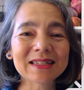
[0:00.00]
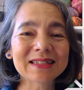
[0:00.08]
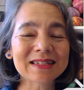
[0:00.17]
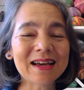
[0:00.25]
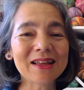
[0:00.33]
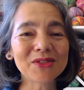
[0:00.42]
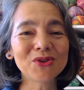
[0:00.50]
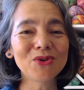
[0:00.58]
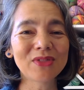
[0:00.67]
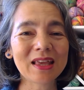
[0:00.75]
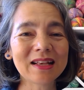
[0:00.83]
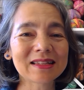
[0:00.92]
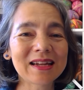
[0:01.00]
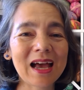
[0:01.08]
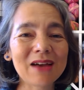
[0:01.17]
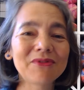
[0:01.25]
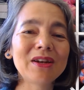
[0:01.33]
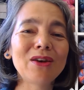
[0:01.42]
start new things, and I
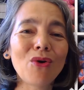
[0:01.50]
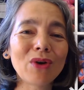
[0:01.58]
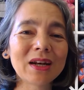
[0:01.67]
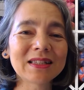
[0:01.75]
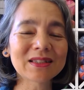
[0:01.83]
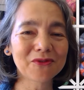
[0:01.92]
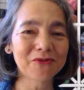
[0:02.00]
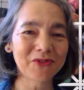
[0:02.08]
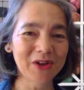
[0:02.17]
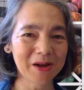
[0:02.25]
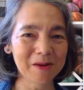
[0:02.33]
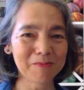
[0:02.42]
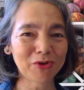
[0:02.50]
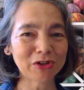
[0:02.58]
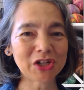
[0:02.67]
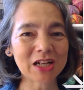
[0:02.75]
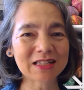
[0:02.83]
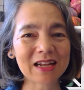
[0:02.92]
have a long list of
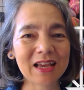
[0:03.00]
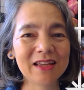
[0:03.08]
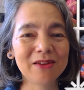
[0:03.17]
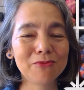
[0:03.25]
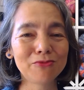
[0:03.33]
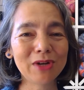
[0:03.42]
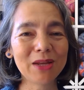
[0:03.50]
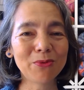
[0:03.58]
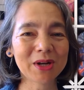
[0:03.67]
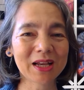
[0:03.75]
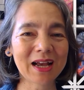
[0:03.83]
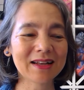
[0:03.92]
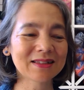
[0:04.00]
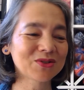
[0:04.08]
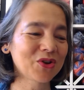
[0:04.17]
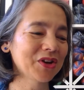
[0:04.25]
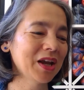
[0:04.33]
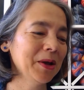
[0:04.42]
projects that I really want to cast
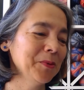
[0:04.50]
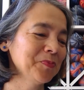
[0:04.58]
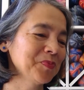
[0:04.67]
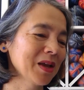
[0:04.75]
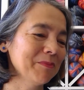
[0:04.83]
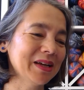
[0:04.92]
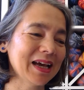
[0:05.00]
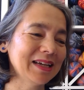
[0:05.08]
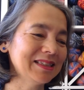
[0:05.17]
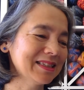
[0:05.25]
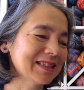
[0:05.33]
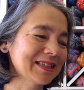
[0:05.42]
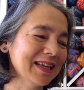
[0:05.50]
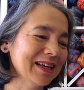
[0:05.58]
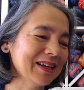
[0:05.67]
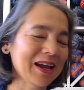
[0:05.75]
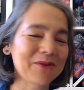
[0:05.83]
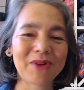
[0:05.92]
on, but I just
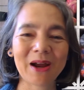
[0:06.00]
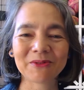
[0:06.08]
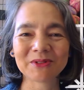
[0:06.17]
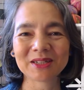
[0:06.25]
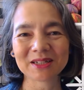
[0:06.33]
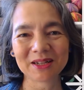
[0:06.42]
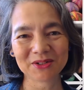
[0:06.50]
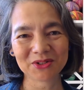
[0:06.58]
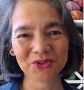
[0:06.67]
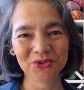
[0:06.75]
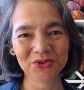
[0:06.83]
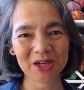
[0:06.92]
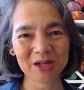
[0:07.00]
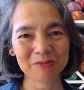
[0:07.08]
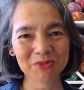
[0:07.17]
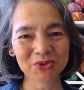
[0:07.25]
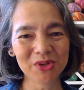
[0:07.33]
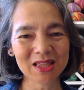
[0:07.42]
didn't get around to
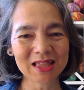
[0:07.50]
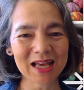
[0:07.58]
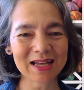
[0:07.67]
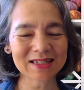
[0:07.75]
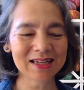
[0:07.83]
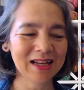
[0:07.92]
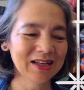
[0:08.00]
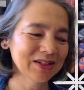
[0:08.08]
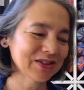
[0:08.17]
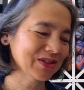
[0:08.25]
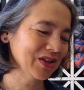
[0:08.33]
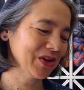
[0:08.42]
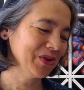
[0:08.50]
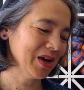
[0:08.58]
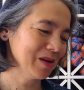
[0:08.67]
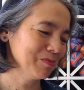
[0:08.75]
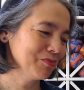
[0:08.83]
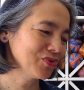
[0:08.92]
doing that. So
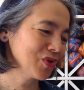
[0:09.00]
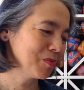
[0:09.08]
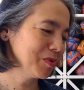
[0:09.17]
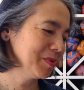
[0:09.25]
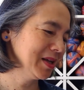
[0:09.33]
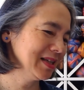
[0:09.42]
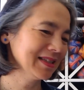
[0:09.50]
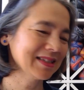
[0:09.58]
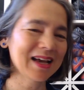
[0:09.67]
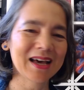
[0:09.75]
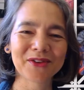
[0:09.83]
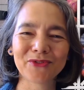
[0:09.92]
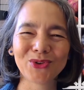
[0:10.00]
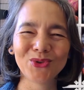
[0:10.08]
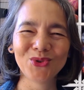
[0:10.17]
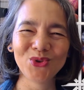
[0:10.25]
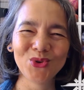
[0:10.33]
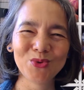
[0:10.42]
I'll probably start a
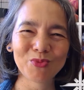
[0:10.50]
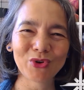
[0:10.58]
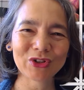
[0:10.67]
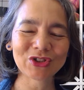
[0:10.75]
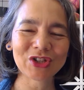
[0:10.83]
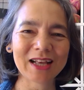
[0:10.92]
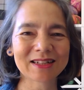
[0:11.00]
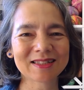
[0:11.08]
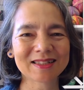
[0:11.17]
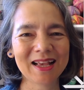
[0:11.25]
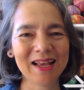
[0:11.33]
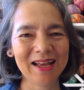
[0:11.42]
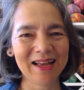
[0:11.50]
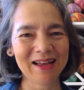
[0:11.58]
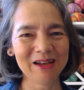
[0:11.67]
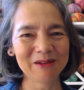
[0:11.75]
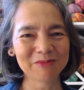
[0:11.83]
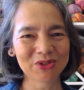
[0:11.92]
few new projects
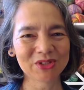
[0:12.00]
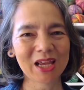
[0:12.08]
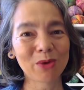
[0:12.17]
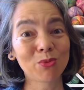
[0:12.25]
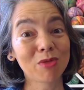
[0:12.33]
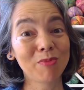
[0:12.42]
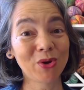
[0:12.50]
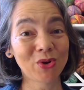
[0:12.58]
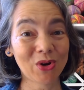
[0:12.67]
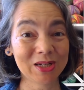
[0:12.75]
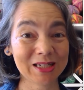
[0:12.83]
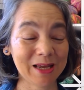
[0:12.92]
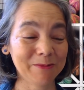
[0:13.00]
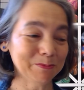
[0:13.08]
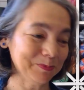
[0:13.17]
to take with me on holiday.